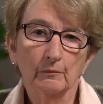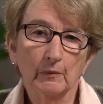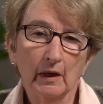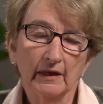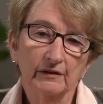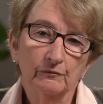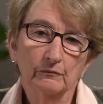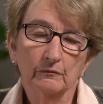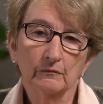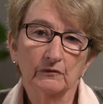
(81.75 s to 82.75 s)
My
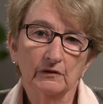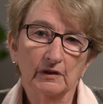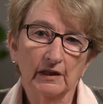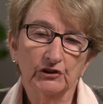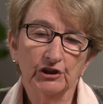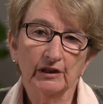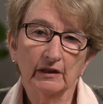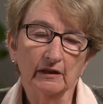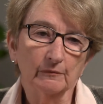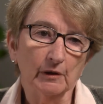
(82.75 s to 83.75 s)

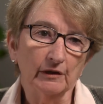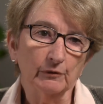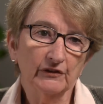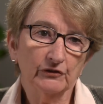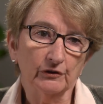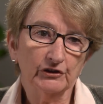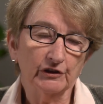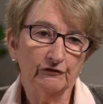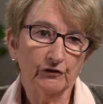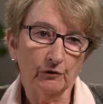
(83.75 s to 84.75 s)
teaching and my research
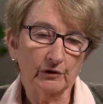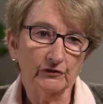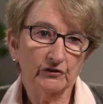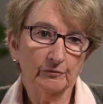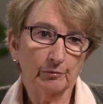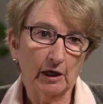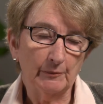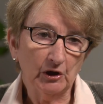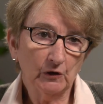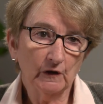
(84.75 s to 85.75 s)
have focused
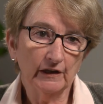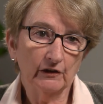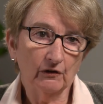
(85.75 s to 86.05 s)
primarily